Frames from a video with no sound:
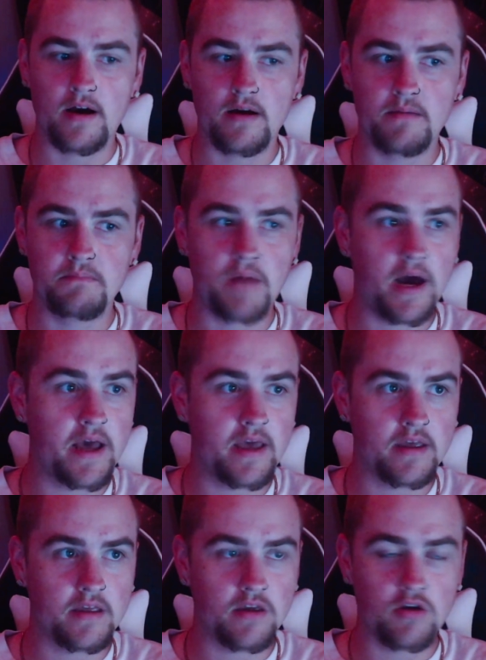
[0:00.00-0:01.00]

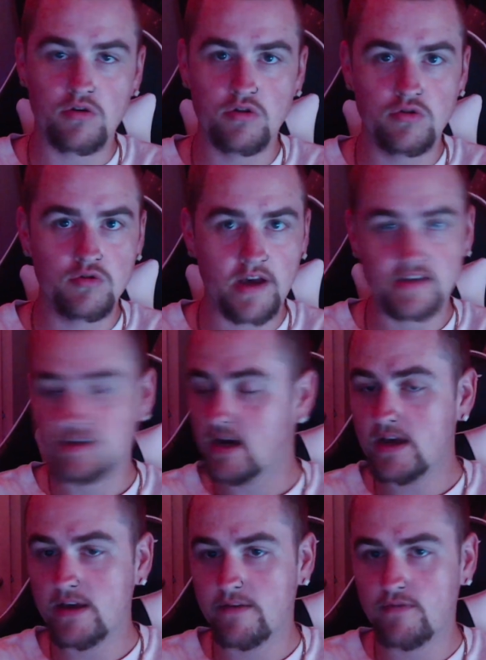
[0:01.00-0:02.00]
buying your new
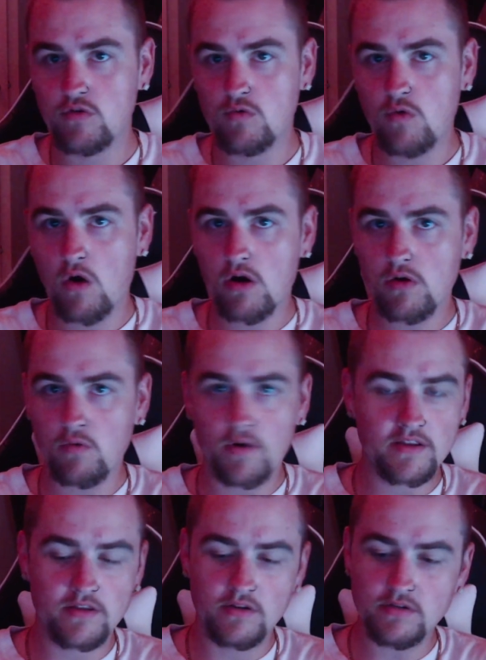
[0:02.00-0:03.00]
SI if you are
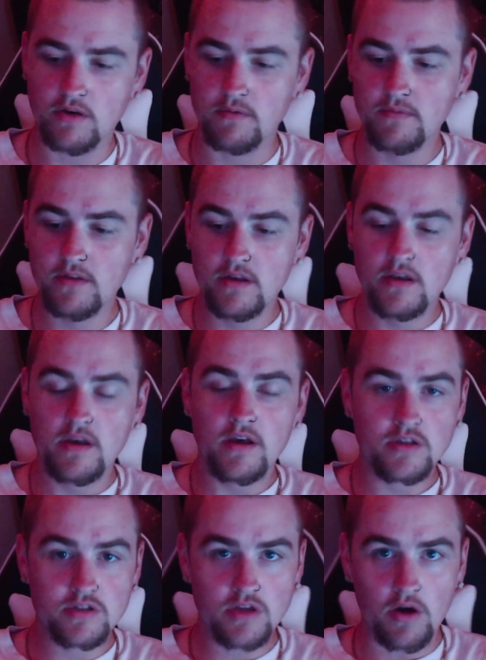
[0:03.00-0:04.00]
wanting to do so.
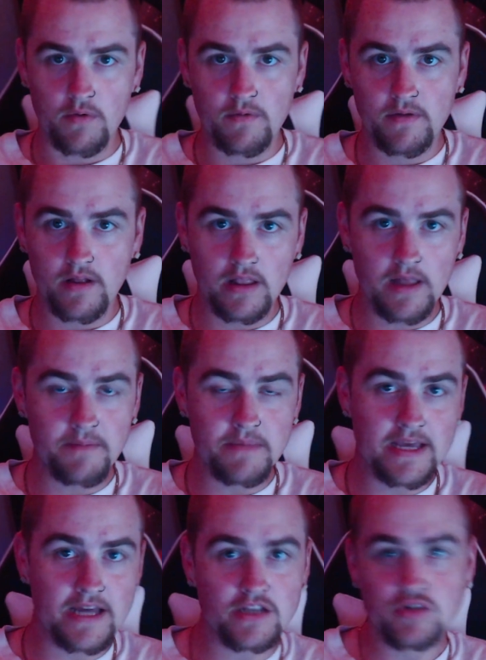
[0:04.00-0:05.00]
So let me
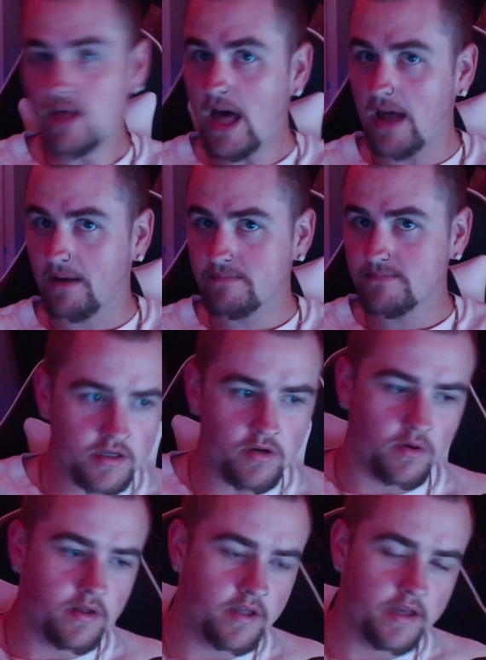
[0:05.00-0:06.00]
get to that.
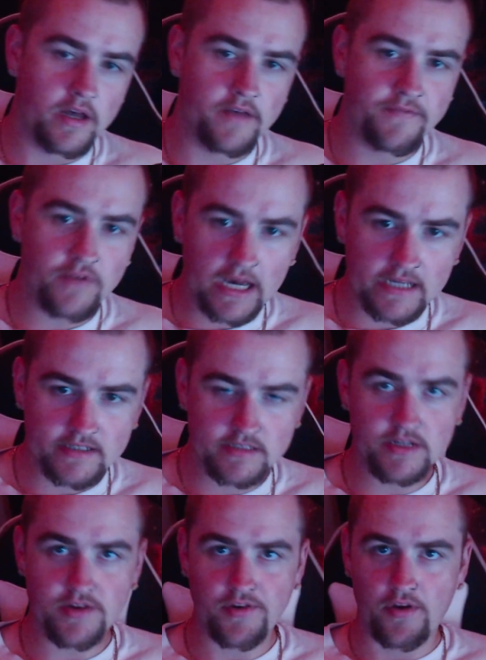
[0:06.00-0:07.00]
If you guys
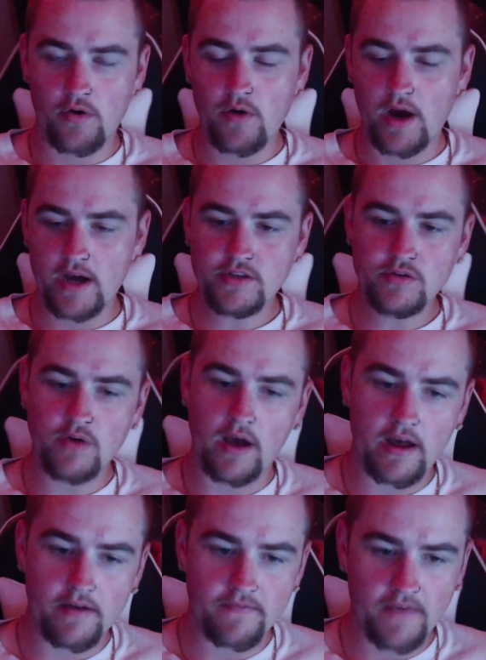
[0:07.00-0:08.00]
didn't know, I do
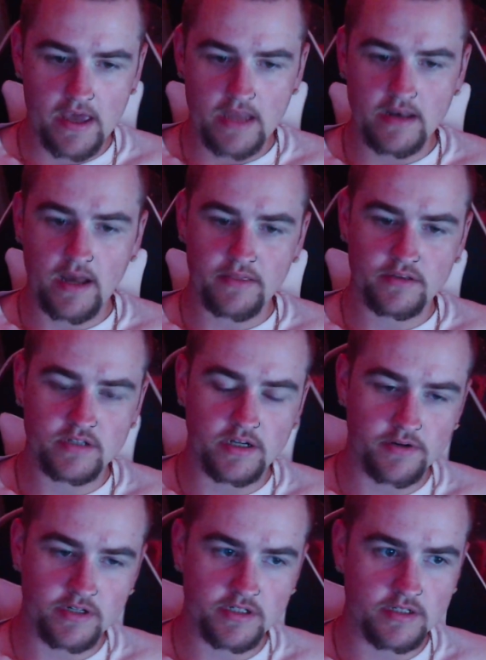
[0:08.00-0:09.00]
have a 9th
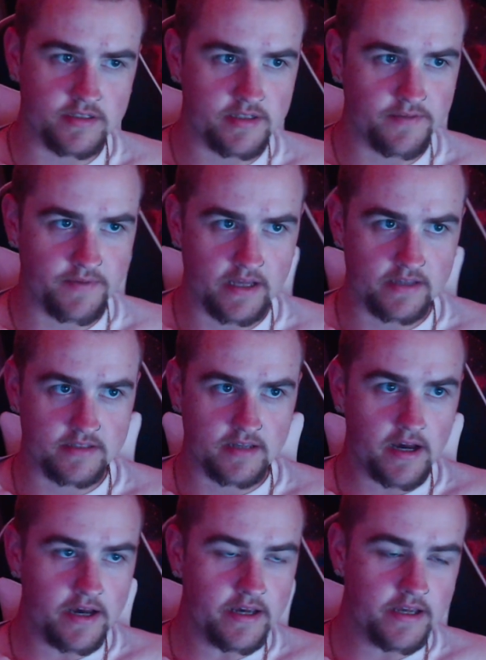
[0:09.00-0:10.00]
generation Civic
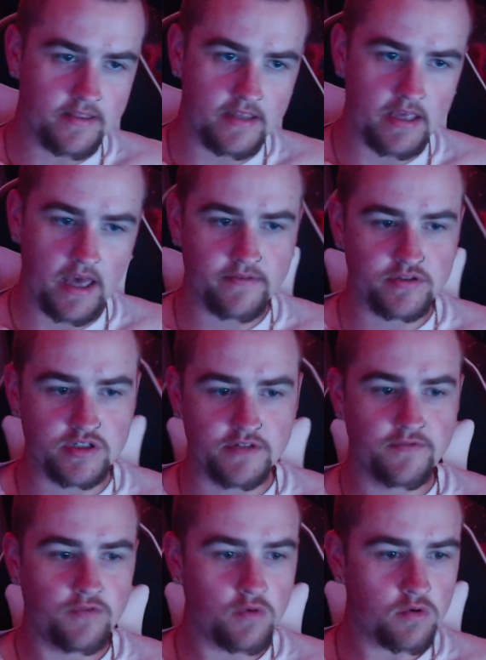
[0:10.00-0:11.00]
Si, the
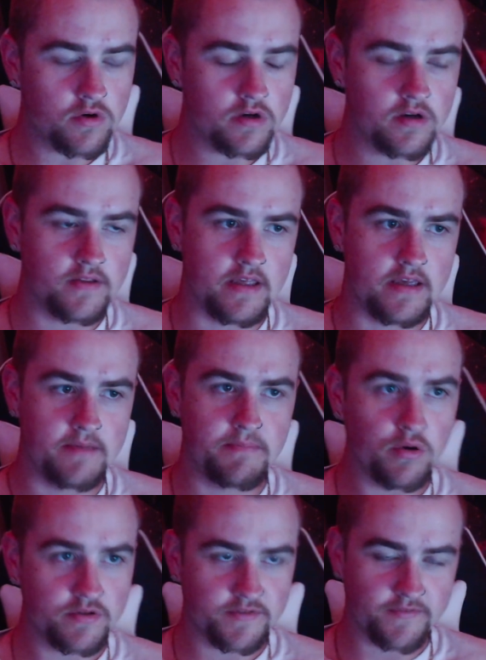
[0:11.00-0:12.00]
FG4, the
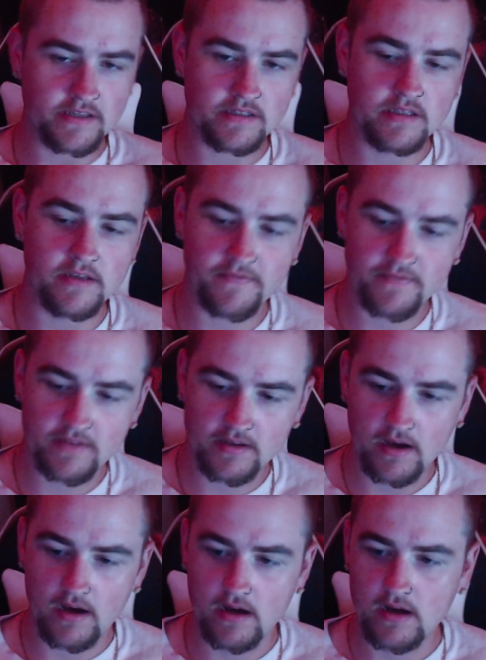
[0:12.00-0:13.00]
post facelift
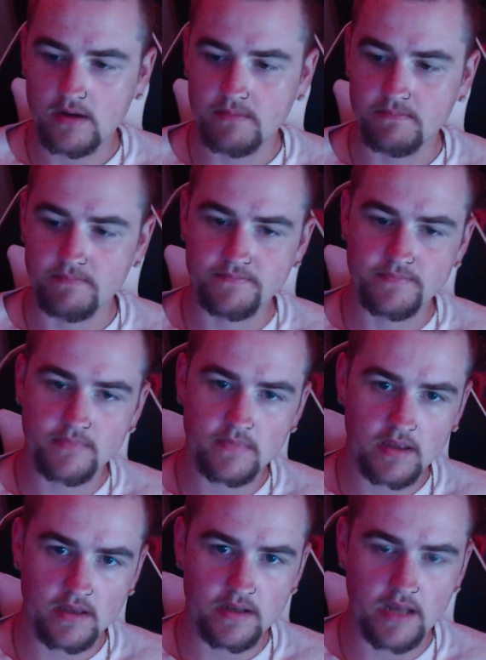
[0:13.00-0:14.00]

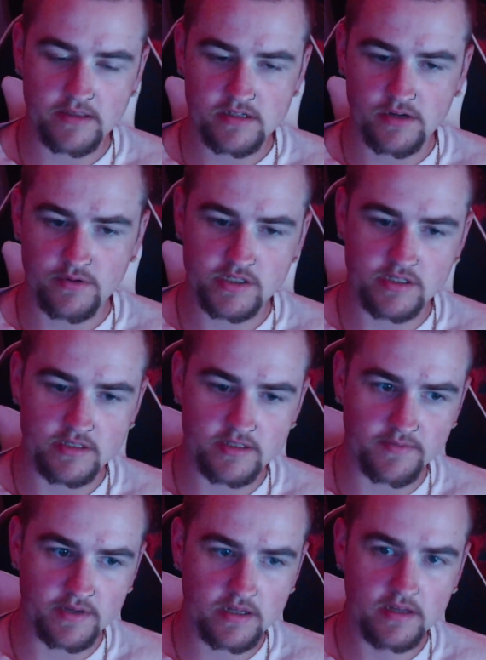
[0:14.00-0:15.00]
9th generation
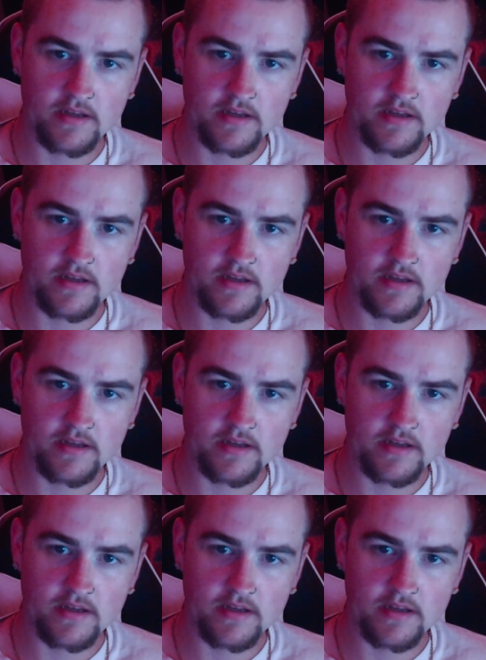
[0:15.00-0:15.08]
Civic,